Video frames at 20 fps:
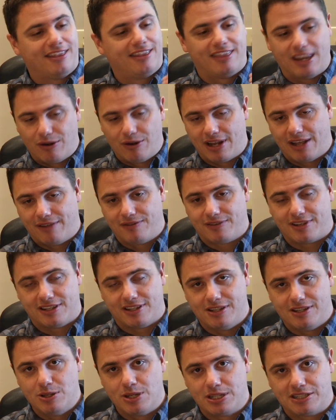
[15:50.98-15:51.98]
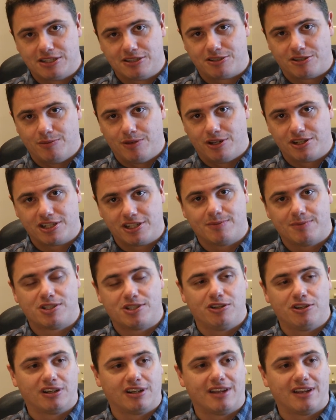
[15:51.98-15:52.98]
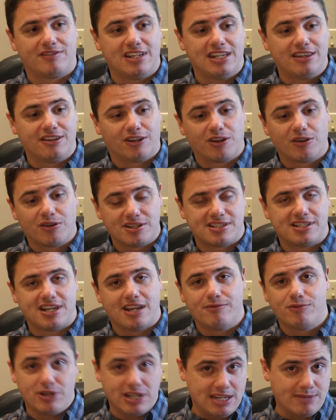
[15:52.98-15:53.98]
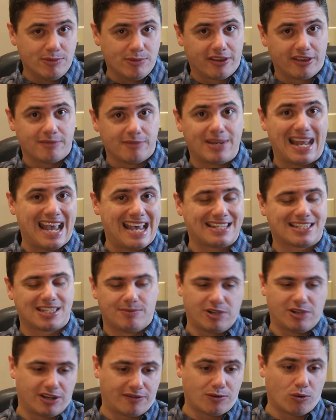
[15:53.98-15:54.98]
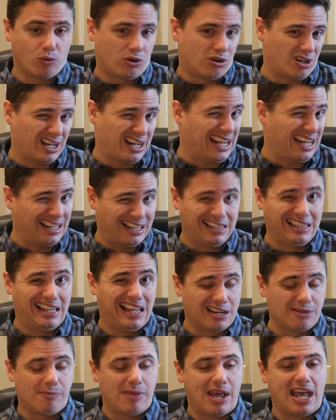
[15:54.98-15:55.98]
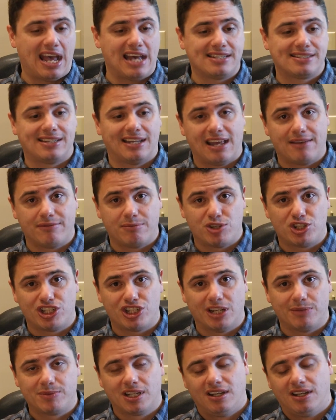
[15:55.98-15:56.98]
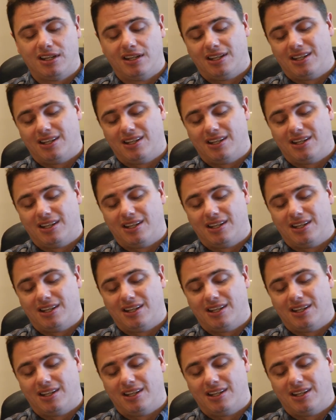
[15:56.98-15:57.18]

They don't have a ton of US distributorships, so you're gonna have to either go to Savewo, email them and ask them, and you have to order kind of a lot of masks and have them shipped.